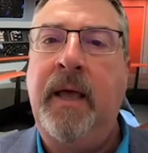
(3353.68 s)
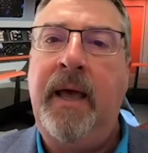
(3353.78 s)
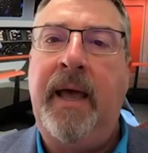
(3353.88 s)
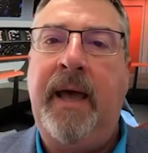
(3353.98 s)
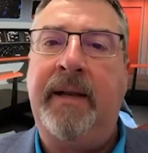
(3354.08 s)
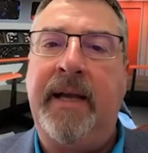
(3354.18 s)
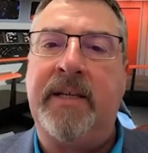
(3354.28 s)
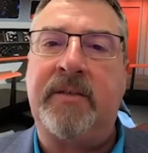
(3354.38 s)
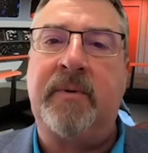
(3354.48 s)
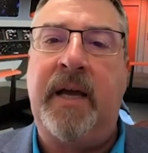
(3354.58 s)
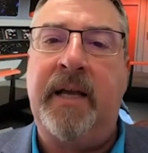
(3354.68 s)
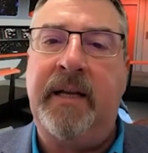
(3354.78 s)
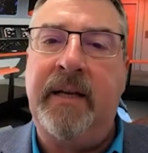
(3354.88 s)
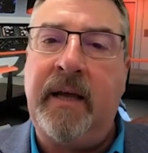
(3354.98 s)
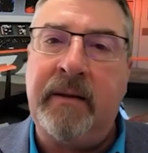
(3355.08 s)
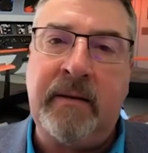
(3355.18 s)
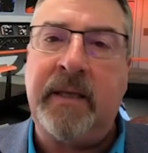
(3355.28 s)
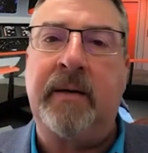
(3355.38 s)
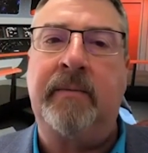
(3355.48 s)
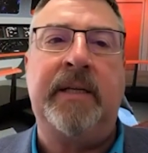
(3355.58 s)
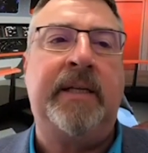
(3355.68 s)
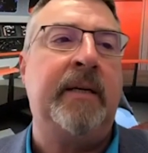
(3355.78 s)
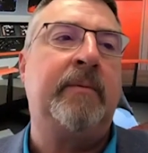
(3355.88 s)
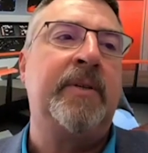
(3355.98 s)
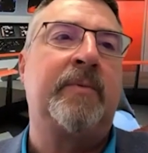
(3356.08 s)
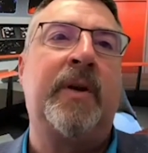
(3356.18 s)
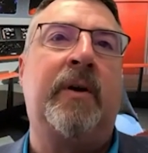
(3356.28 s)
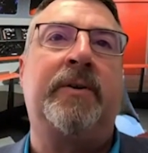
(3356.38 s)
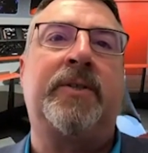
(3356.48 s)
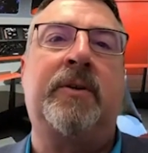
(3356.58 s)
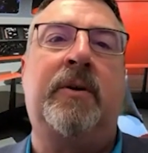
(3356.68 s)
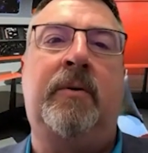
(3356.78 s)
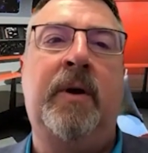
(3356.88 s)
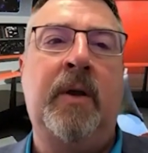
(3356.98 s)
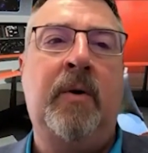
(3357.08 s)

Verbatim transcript: And as and another thing that we did was we also